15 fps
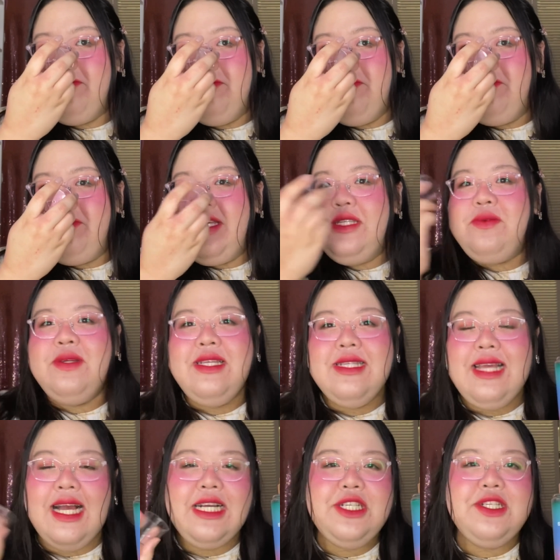This one is
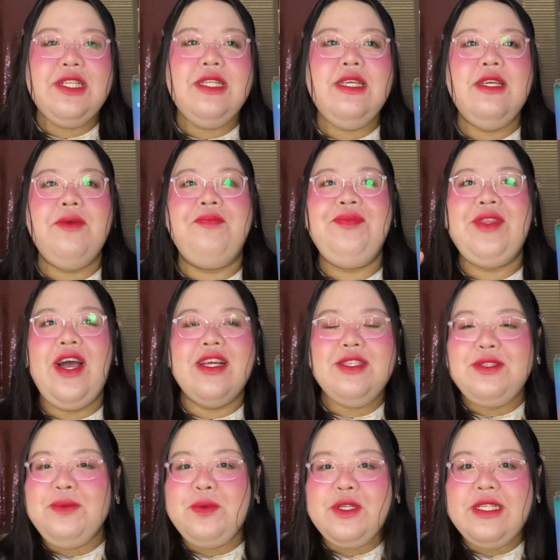actually not
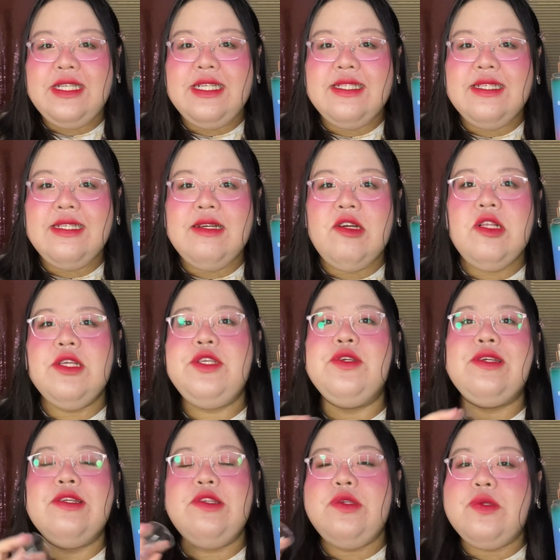super seasonal. You
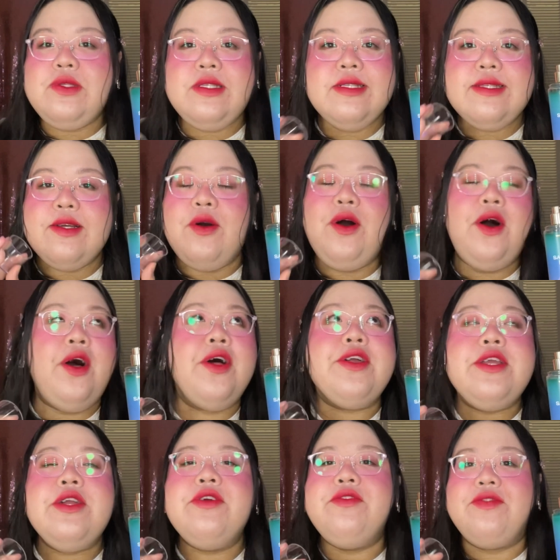can use this all
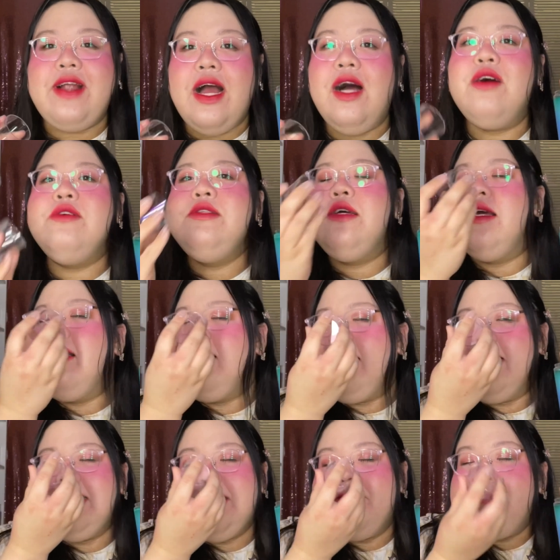year round,
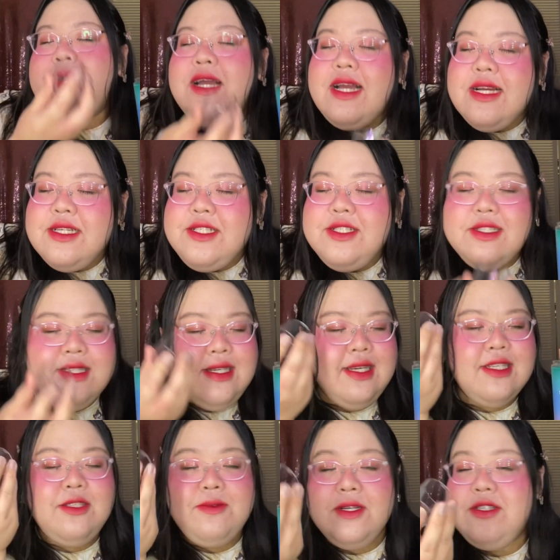
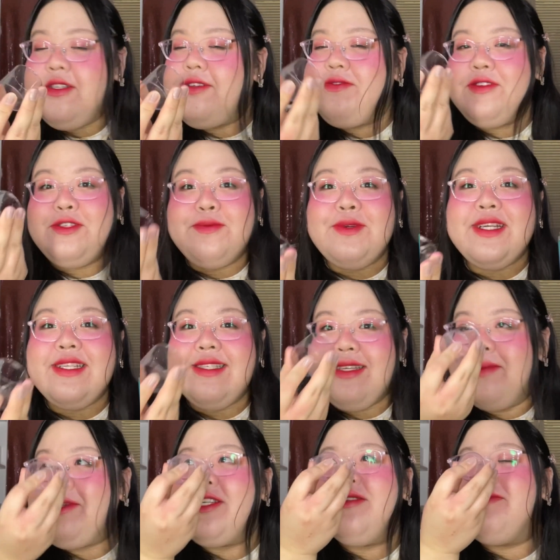especially for spring and
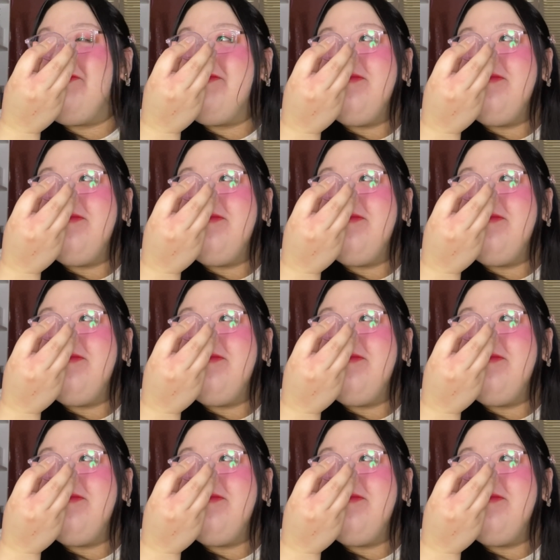summer.